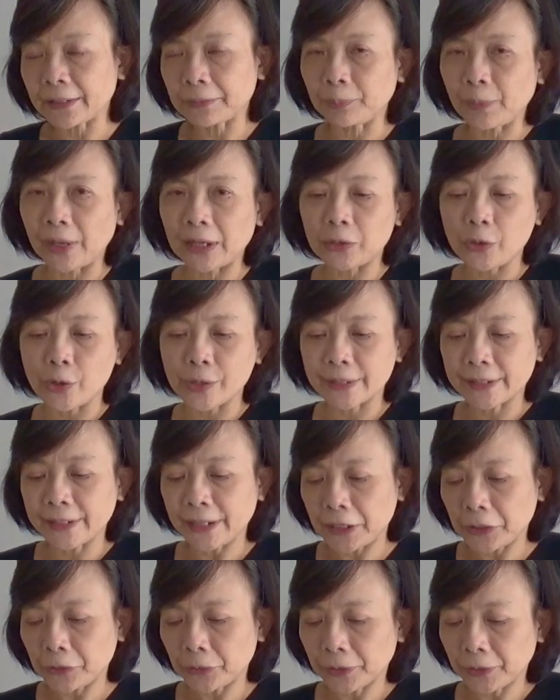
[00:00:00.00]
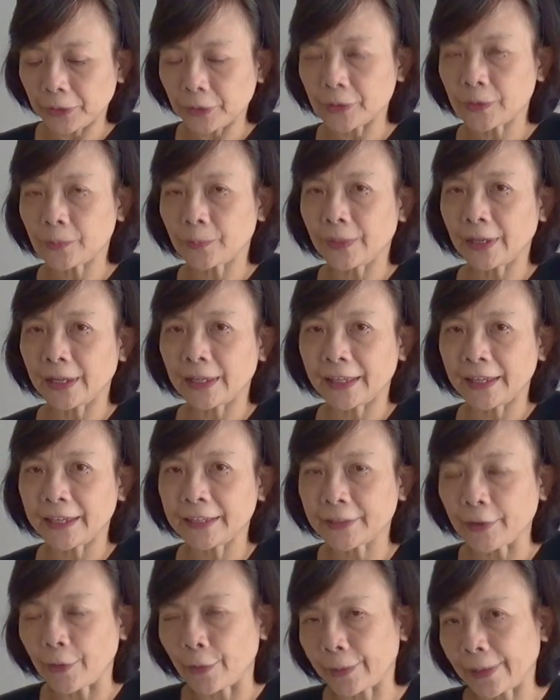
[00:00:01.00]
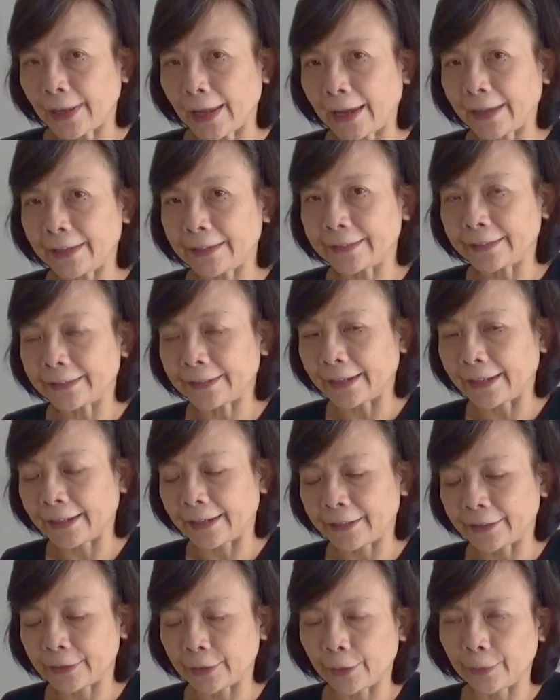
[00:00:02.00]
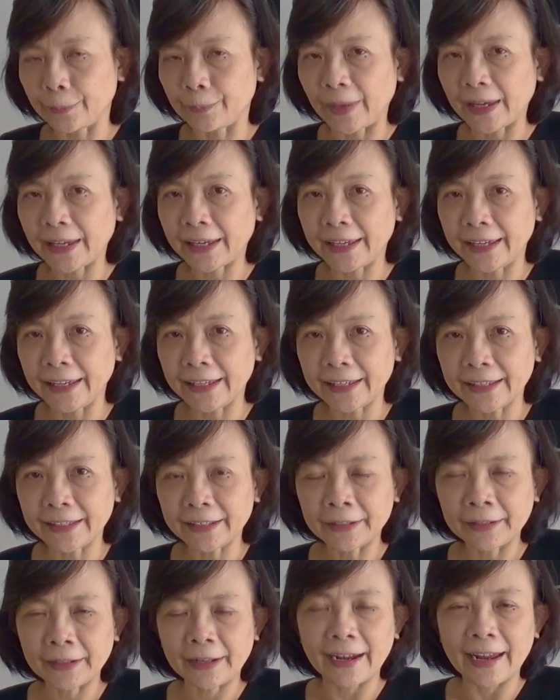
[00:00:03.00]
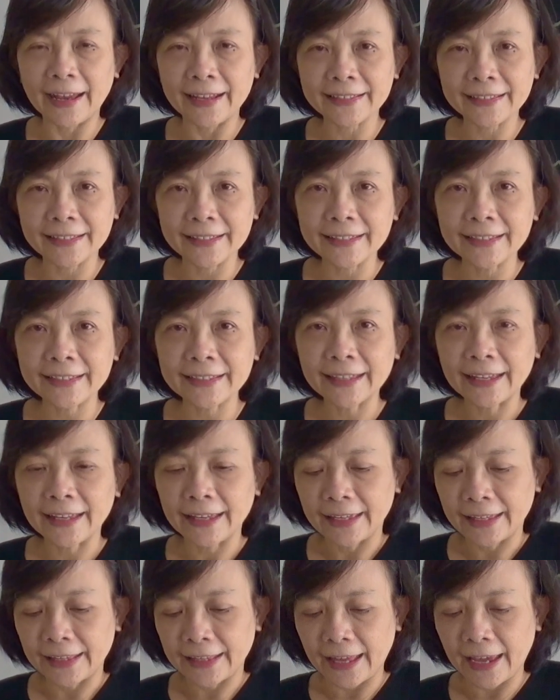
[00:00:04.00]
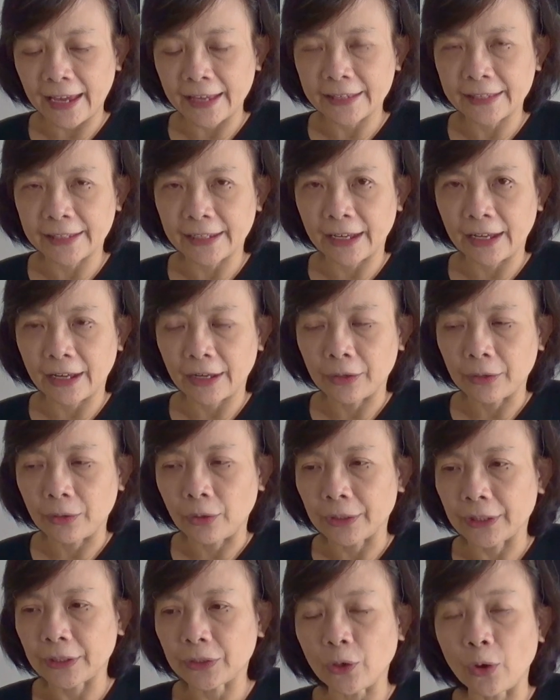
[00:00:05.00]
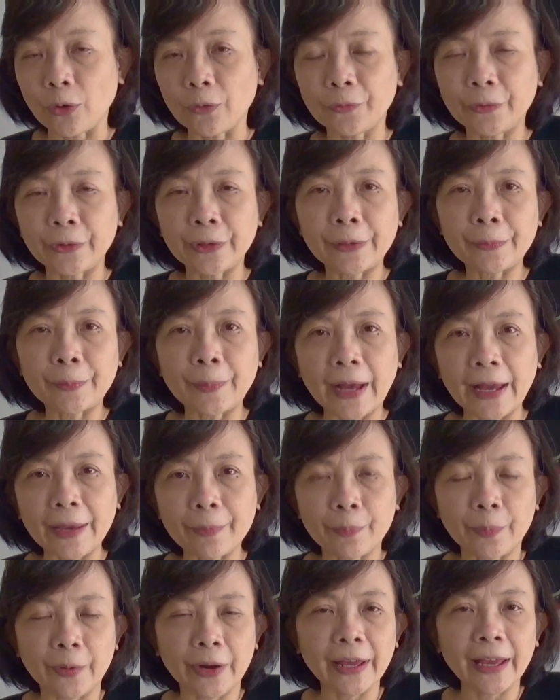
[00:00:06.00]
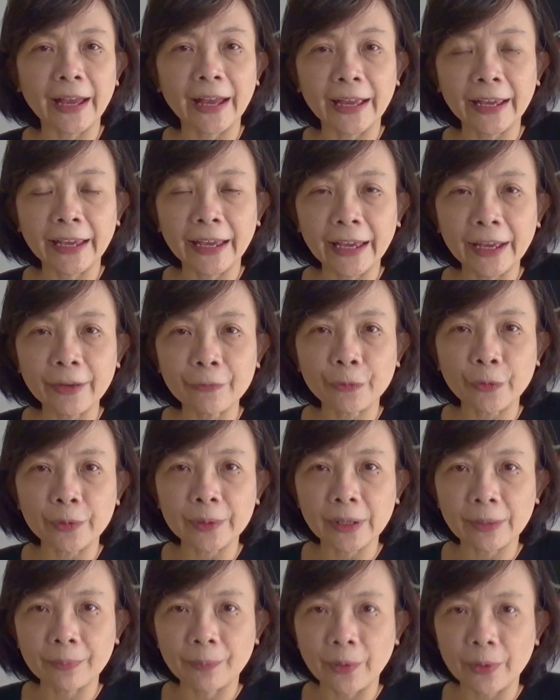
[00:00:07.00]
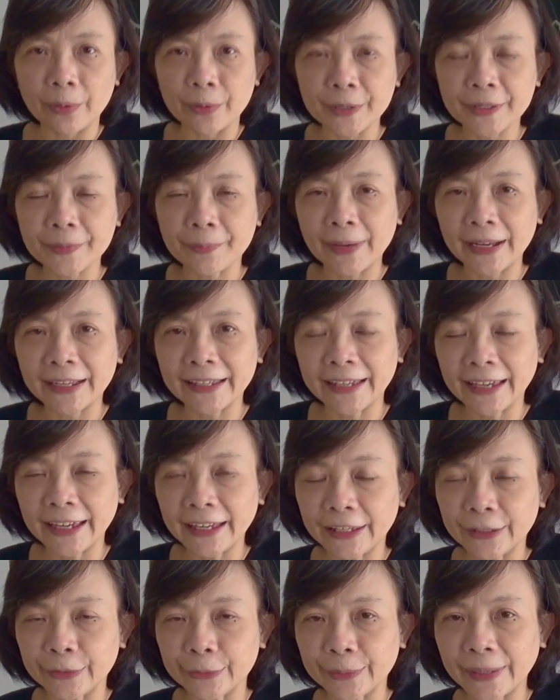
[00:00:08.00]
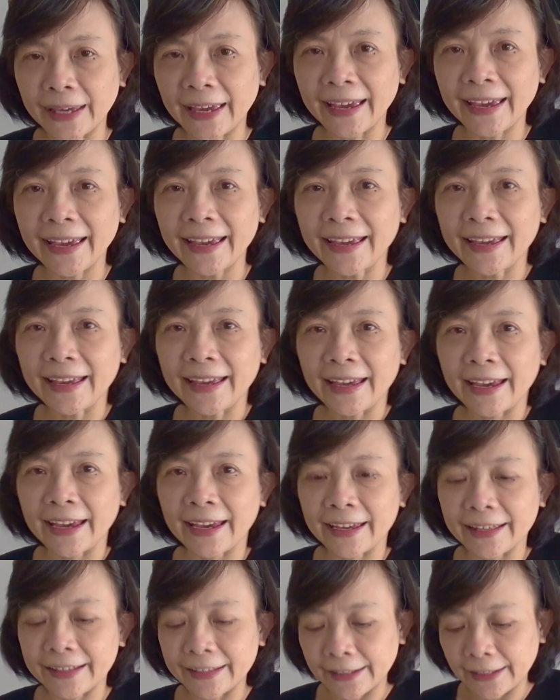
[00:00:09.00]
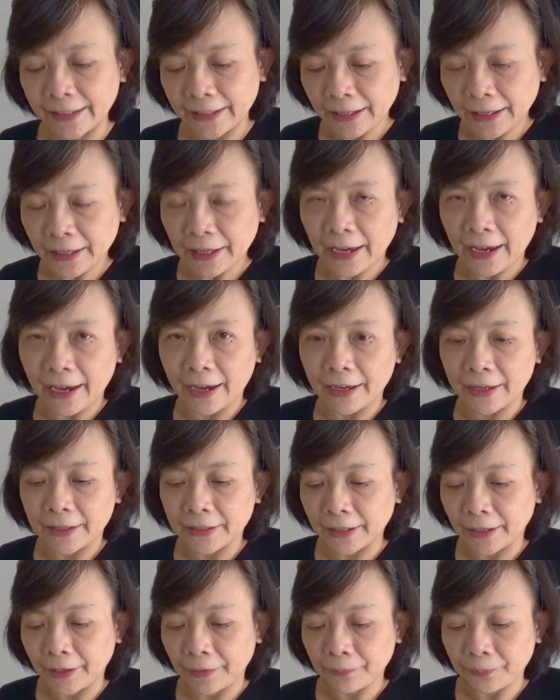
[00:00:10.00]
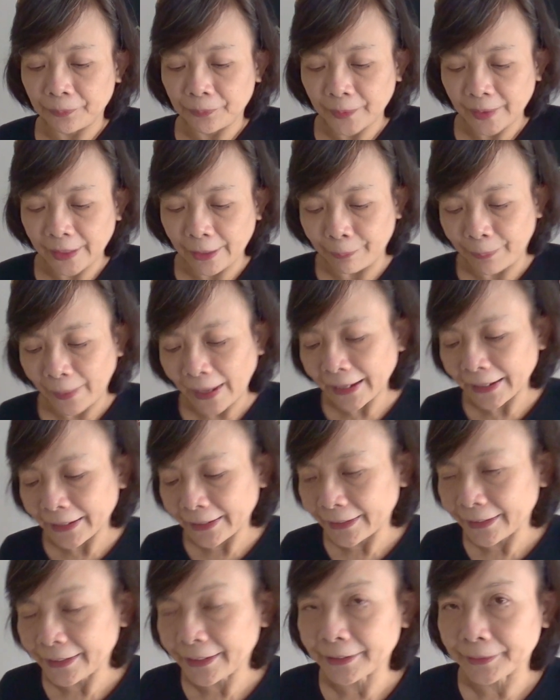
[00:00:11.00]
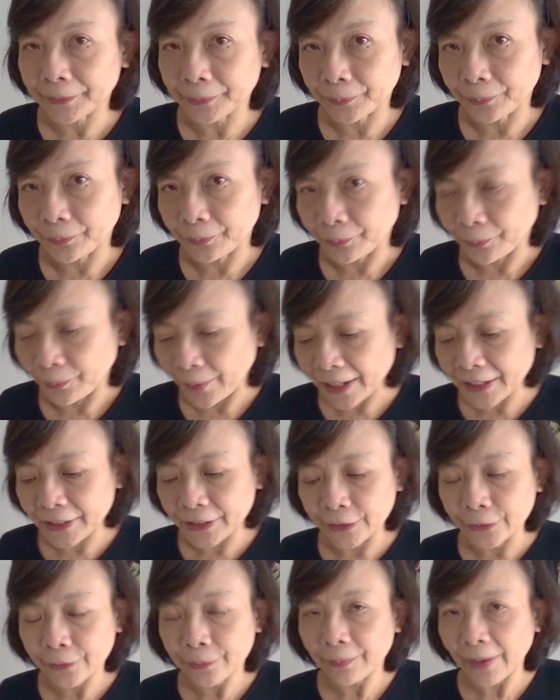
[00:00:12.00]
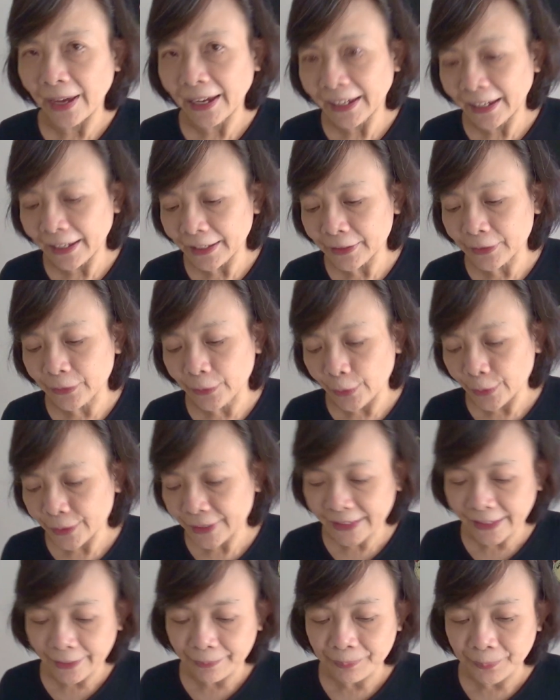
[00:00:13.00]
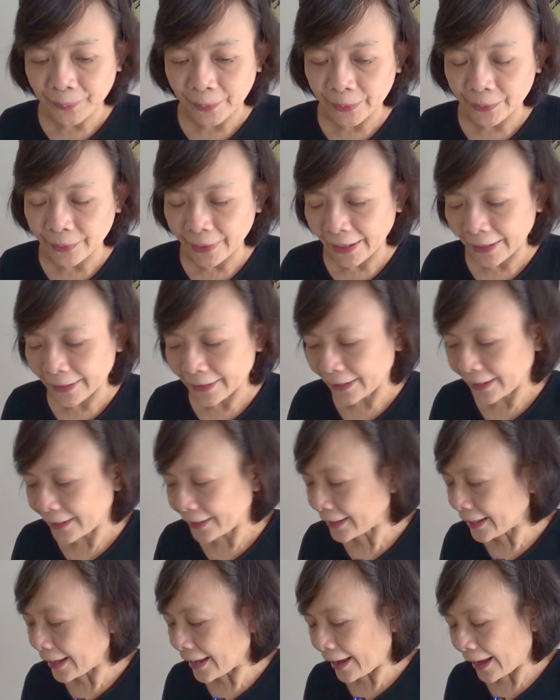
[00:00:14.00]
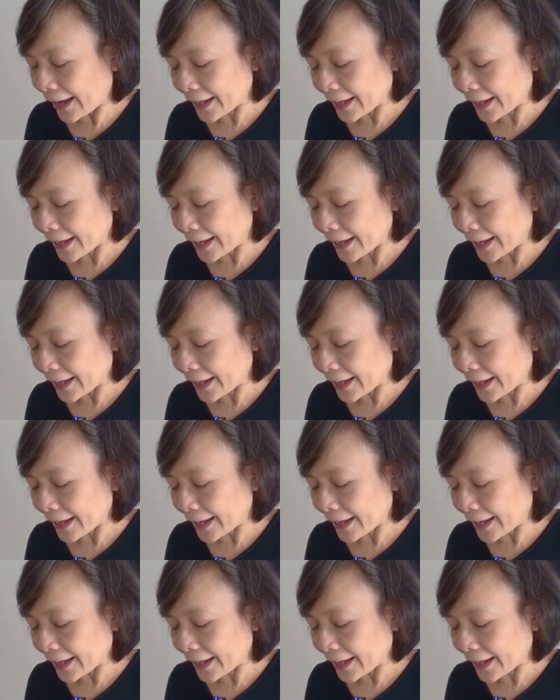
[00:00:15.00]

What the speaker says: my daughter introduced me this online baking classes that is offered by Bread Ahead from the Boros Market, UK, and the baker Matthew make it so simple, and then I